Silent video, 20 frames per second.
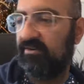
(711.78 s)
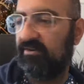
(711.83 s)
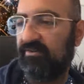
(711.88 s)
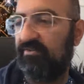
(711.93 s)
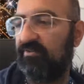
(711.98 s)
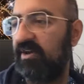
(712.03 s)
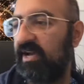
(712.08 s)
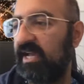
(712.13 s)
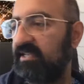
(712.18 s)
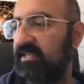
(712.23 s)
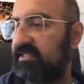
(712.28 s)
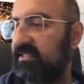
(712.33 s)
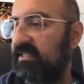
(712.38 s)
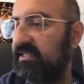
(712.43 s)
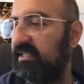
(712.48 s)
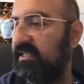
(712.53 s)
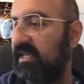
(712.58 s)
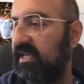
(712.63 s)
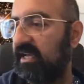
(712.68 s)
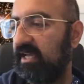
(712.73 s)
write
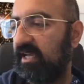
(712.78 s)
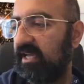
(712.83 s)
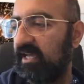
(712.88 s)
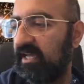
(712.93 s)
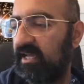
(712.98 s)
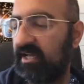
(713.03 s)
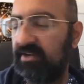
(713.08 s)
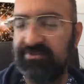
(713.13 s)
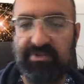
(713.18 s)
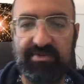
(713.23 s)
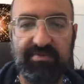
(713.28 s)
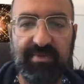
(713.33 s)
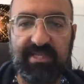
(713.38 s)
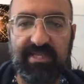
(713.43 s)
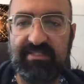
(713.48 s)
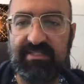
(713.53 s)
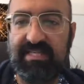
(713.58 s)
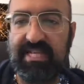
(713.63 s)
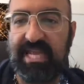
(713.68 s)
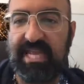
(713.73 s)
100
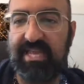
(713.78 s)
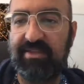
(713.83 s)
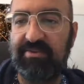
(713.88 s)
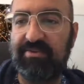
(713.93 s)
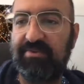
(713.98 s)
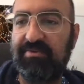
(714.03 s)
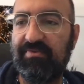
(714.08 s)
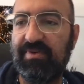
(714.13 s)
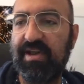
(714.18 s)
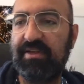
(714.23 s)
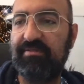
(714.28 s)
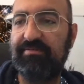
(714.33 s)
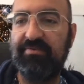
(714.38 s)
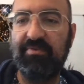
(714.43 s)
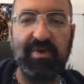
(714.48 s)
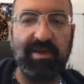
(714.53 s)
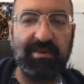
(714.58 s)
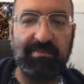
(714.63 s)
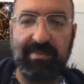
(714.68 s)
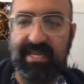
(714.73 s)
words a day, or write for
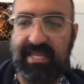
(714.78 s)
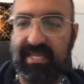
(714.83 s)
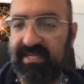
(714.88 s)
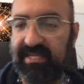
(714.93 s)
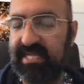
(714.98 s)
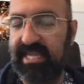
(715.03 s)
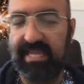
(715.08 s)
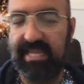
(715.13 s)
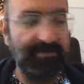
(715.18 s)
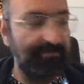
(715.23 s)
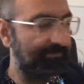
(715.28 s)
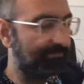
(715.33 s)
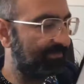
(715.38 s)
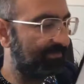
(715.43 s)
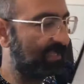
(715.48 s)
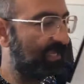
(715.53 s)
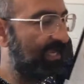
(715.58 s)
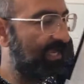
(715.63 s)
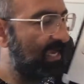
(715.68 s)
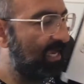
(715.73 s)
1 minute a day.
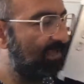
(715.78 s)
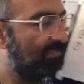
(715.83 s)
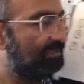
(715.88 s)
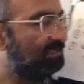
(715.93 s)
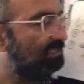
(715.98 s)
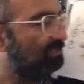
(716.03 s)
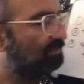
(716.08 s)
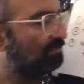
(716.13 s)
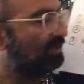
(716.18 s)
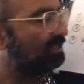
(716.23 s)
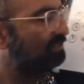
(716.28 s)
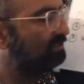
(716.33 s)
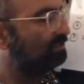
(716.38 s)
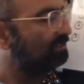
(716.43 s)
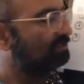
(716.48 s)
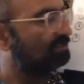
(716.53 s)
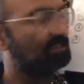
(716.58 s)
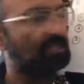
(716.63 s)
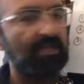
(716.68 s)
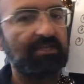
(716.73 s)
And this is where the
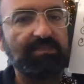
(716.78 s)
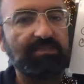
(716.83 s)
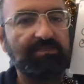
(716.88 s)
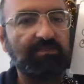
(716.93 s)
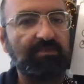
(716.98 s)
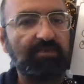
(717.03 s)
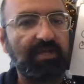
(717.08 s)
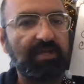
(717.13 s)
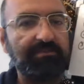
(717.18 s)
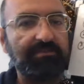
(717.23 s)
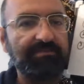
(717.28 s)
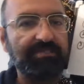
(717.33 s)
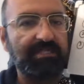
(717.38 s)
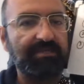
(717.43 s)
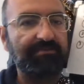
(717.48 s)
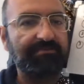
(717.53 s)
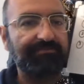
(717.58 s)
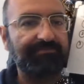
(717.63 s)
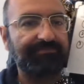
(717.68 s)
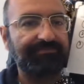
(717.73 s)
start small comes
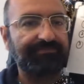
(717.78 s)
in.